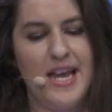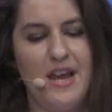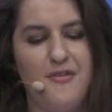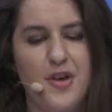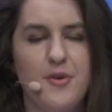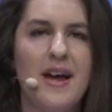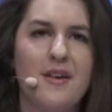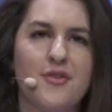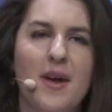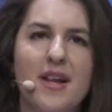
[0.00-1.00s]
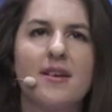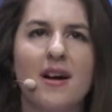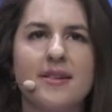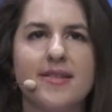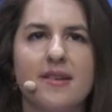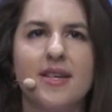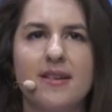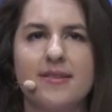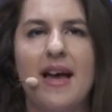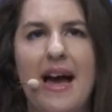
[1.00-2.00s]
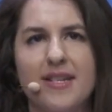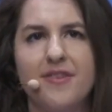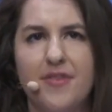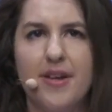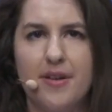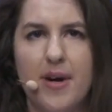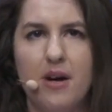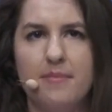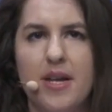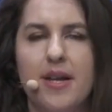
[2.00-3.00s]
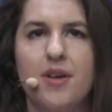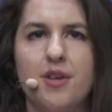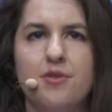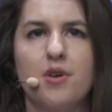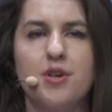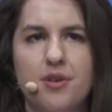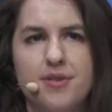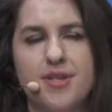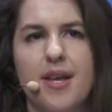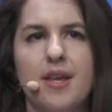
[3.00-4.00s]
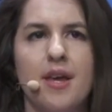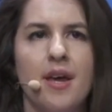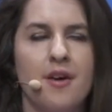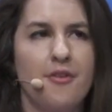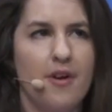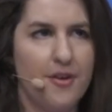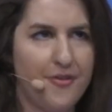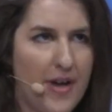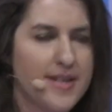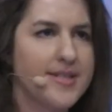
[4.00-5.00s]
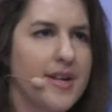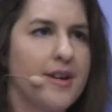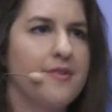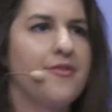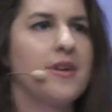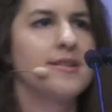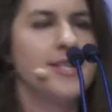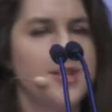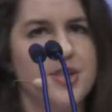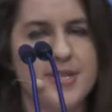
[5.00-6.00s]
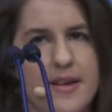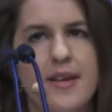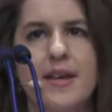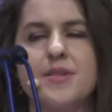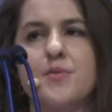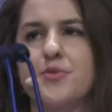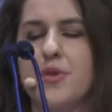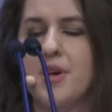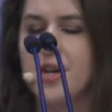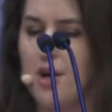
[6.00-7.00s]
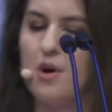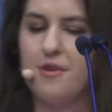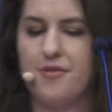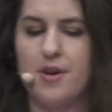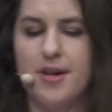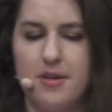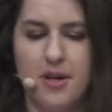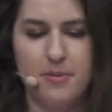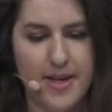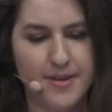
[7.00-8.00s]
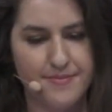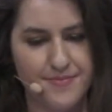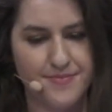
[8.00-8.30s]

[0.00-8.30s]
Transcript: If you have great content that is activated well, meaning that you are using effective teaching techniques, which we're going to go over in a little bit,